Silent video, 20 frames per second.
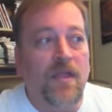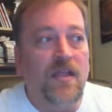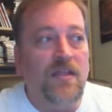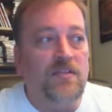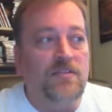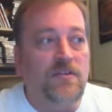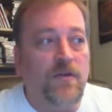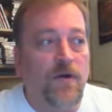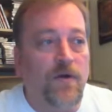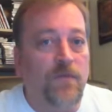
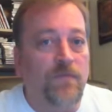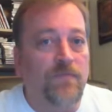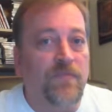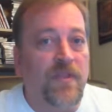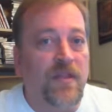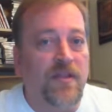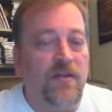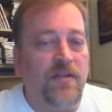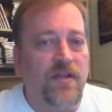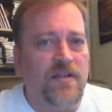So
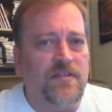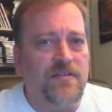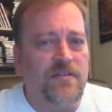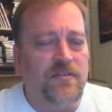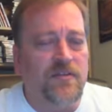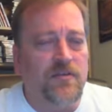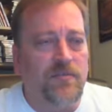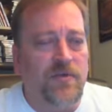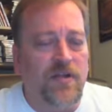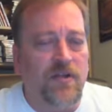that's a
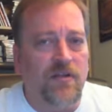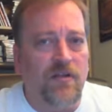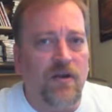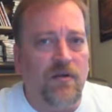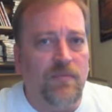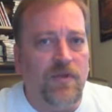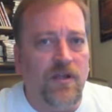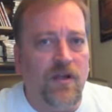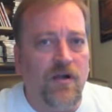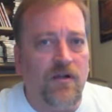little bit
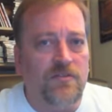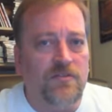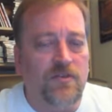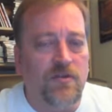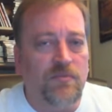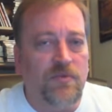alarming also.